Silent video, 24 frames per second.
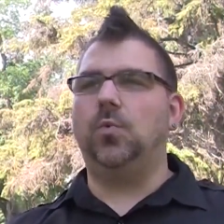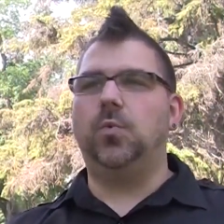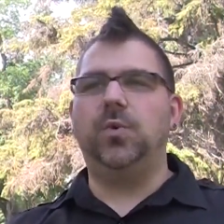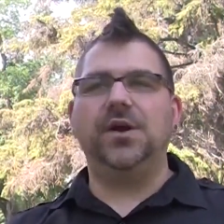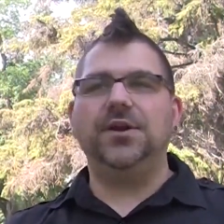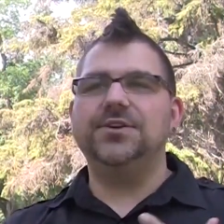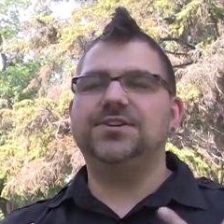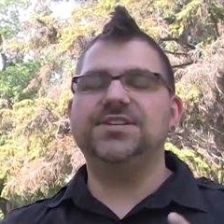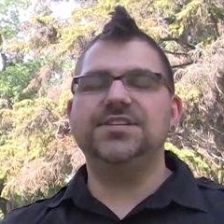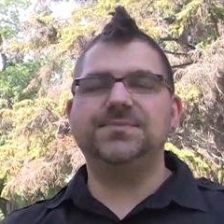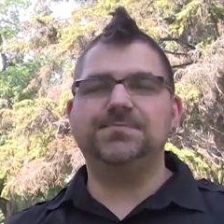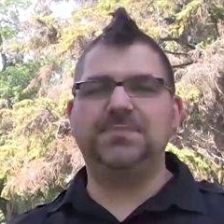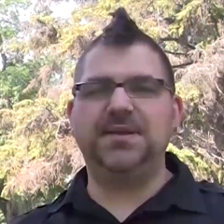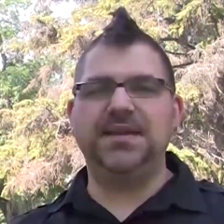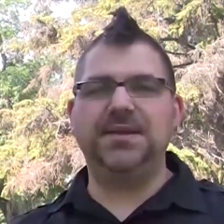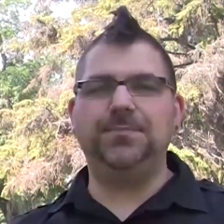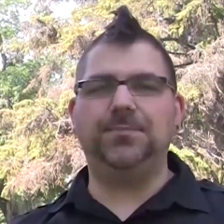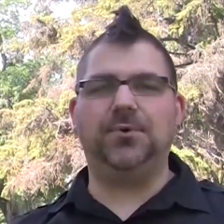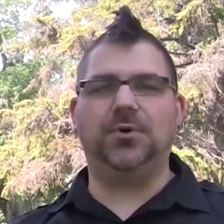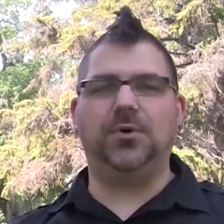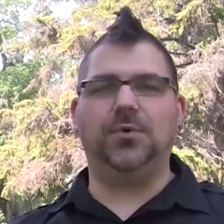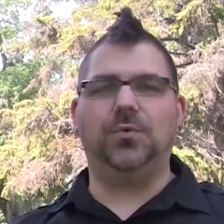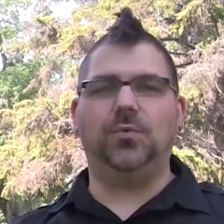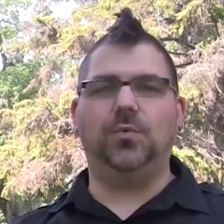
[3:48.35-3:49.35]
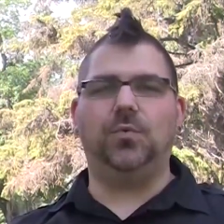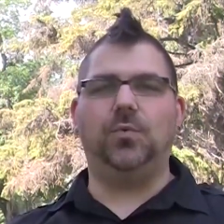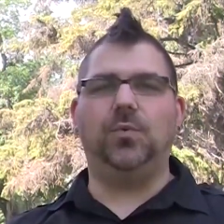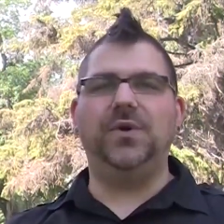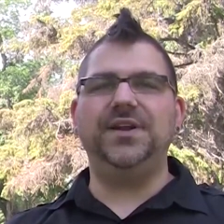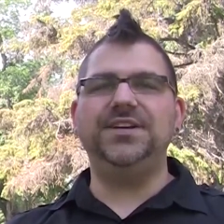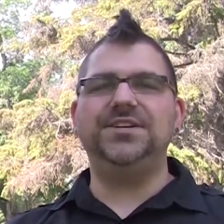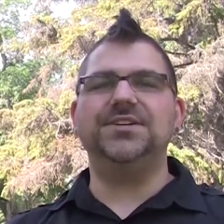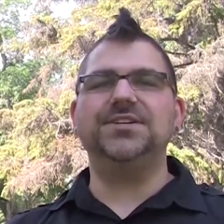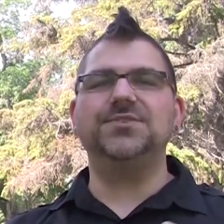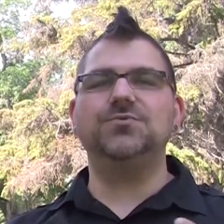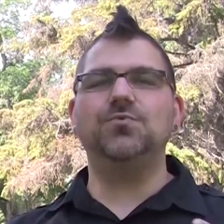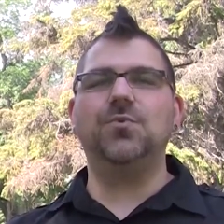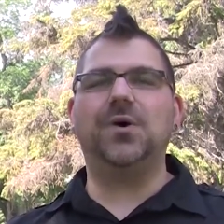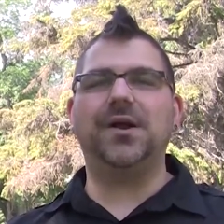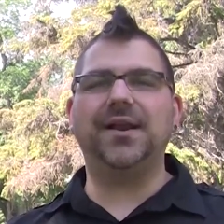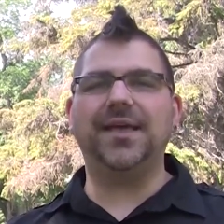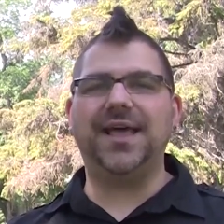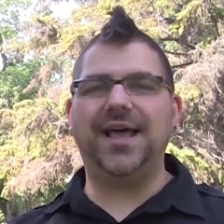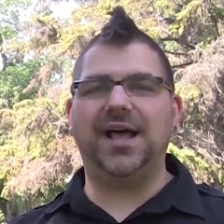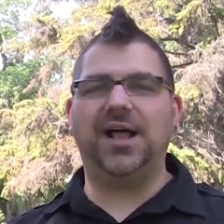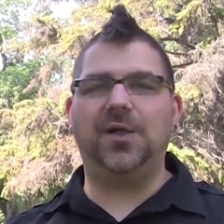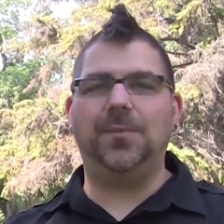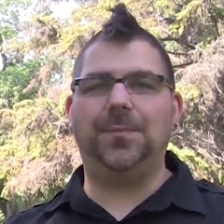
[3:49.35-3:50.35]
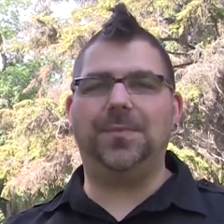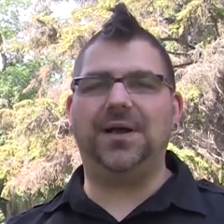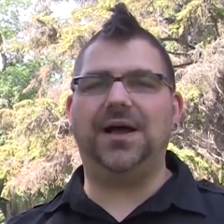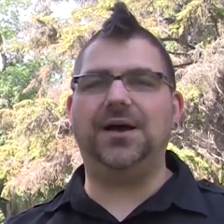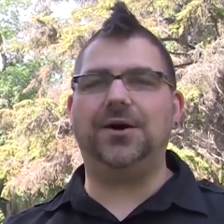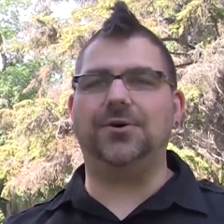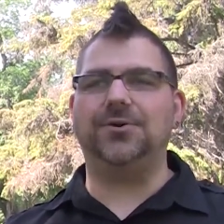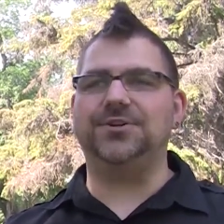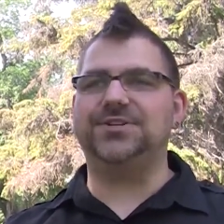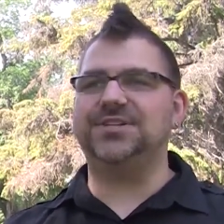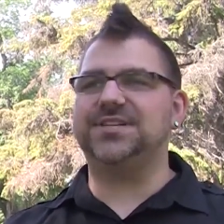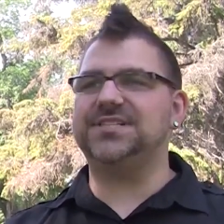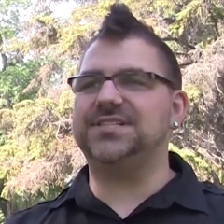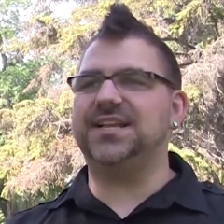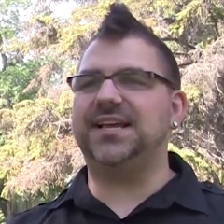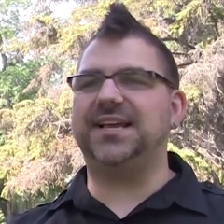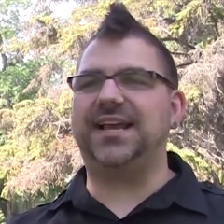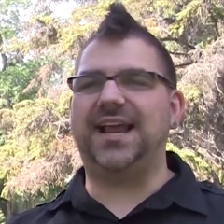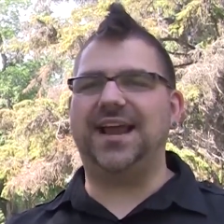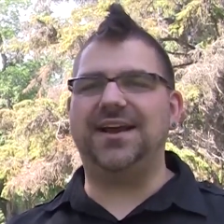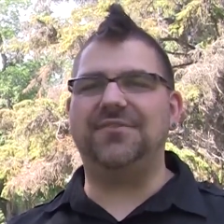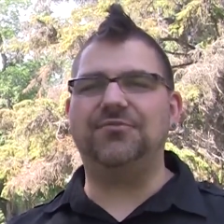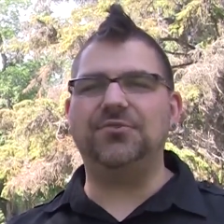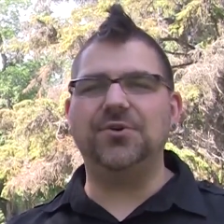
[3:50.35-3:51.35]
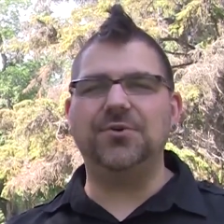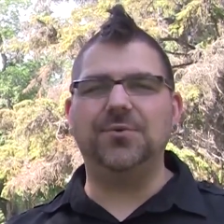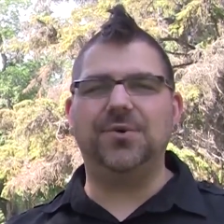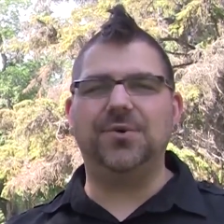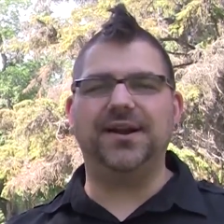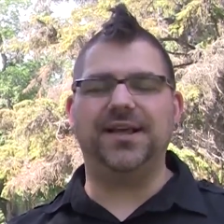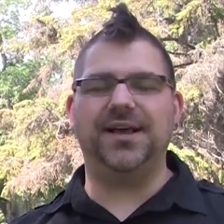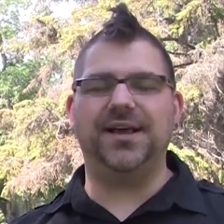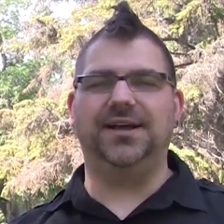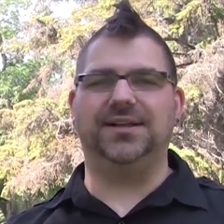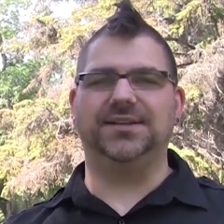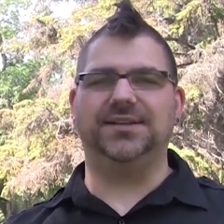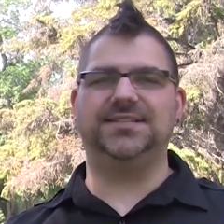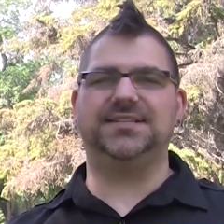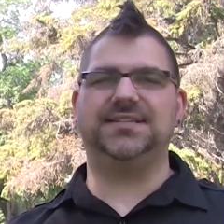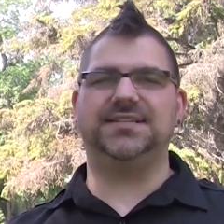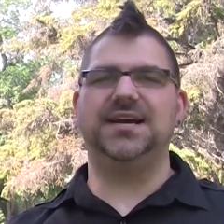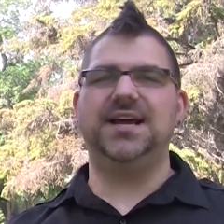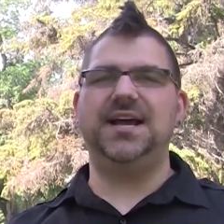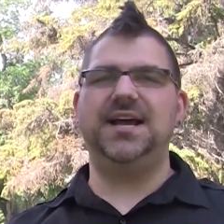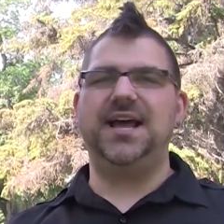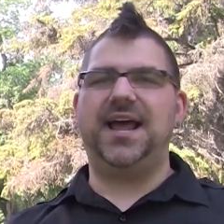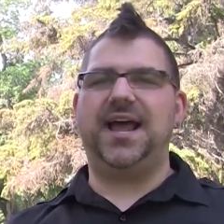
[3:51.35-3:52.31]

We're just people. We just want to help out, just like everyone else.